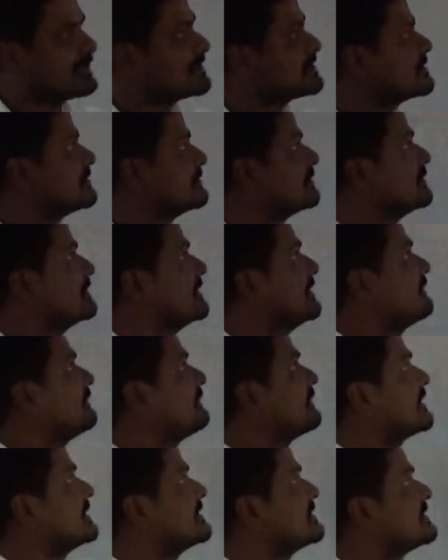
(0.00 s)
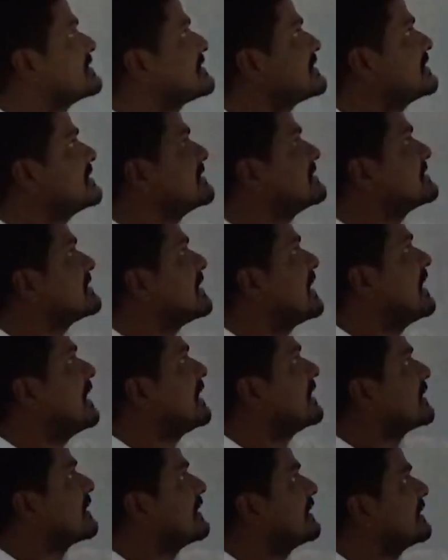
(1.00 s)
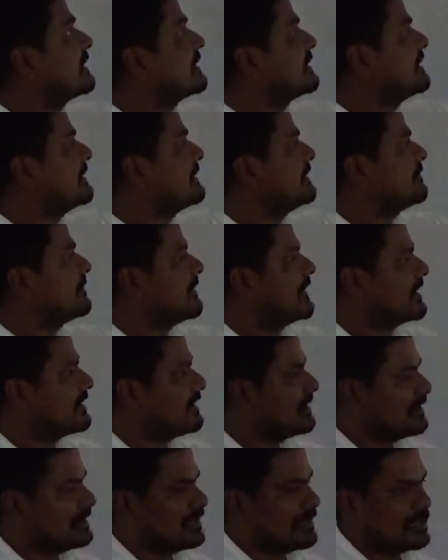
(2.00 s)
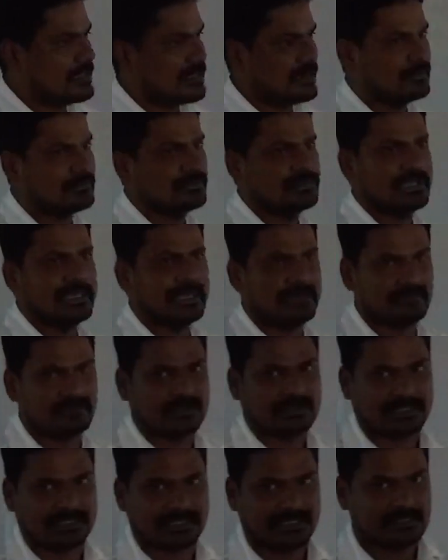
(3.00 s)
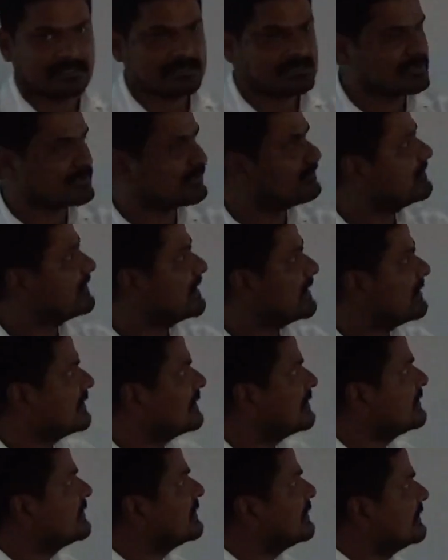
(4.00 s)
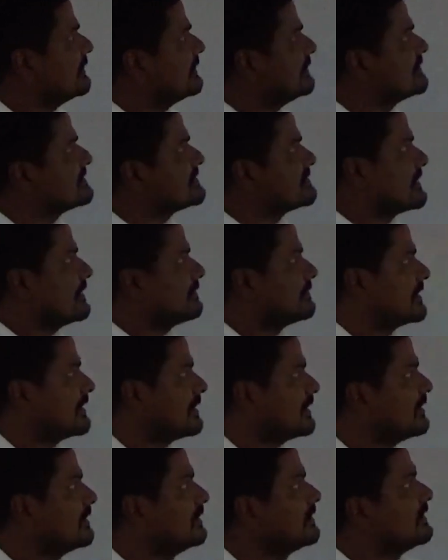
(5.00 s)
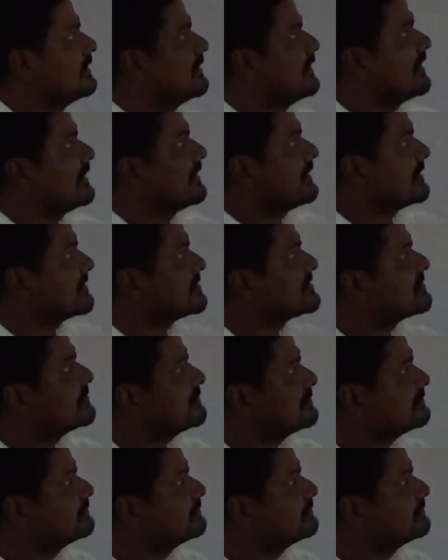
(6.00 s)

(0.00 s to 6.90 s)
next, if resistance are connected in parallel, how they are working? So we will learn in this chapter. And next,